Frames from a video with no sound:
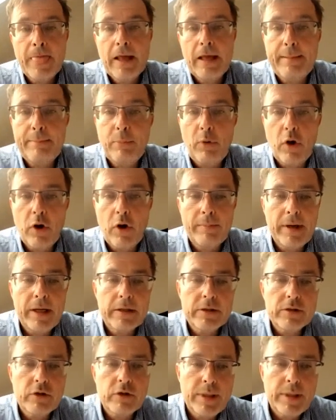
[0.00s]

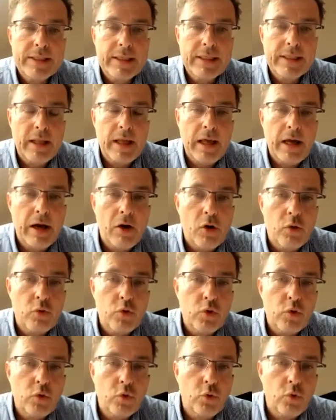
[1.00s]
Deployment, so basically how
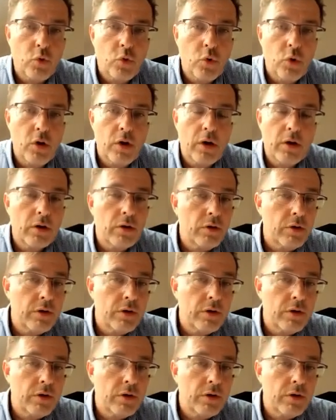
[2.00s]
to